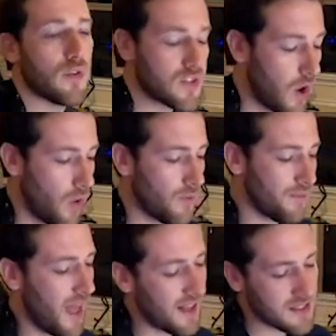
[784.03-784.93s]
So
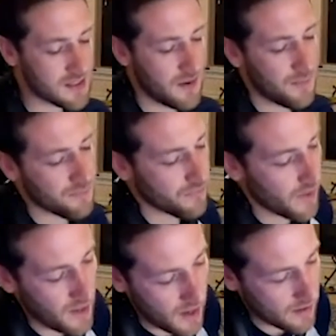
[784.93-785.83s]
that's
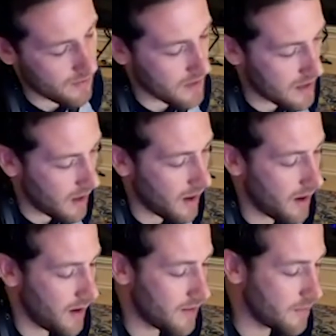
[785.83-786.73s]
kind of
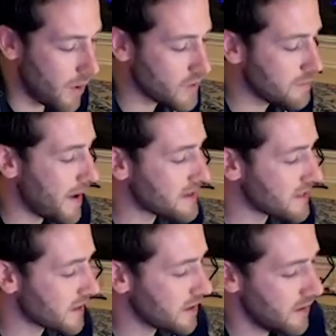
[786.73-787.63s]
the most
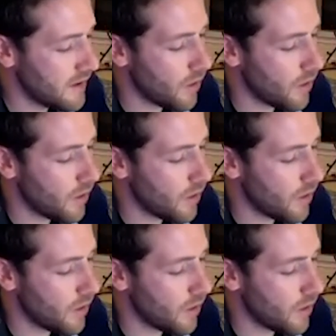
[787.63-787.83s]
basic